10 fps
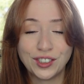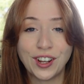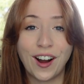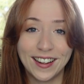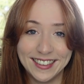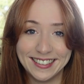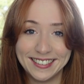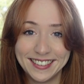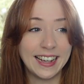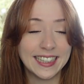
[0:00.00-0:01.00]

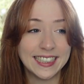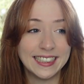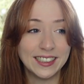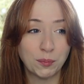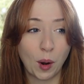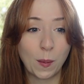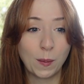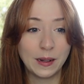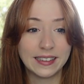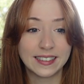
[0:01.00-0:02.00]
tiny. It is
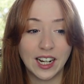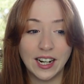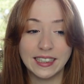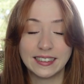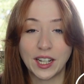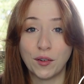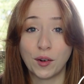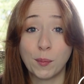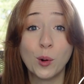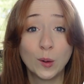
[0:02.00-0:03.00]
probably the size of
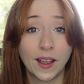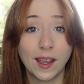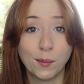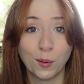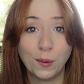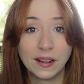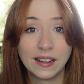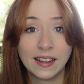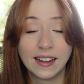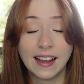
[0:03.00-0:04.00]
a pool table,
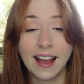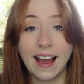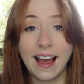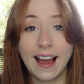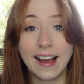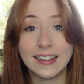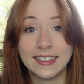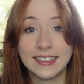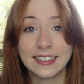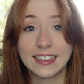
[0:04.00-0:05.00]

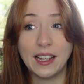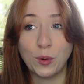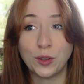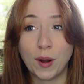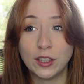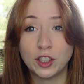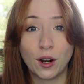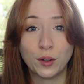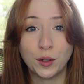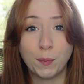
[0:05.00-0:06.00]
and it was my
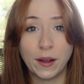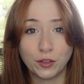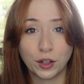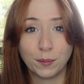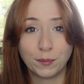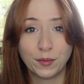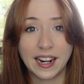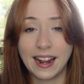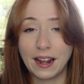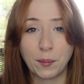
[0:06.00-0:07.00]
childhood bedroom that
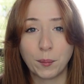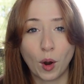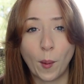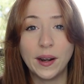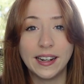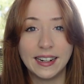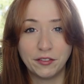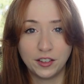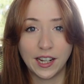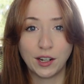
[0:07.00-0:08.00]
I hadn't properly
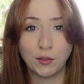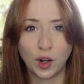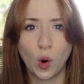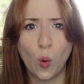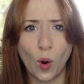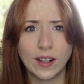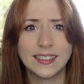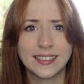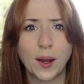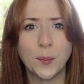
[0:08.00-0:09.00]
lived in for
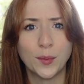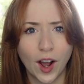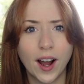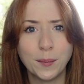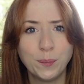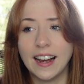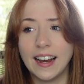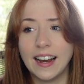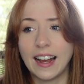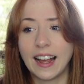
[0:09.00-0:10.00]
quite some time.
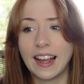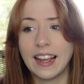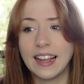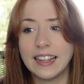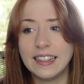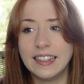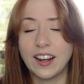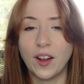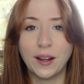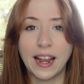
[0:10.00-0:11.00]
Uh, you
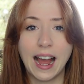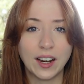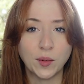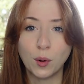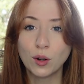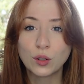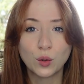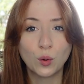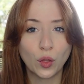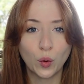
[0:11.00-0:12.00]
know, it had books
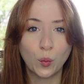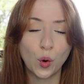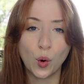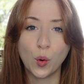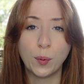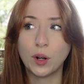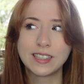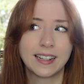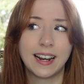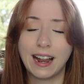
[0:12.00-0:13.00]
all on the wall,
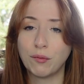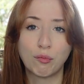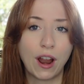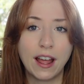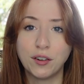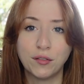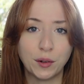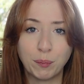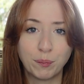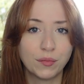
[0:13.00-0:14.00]
books that I hadn't read for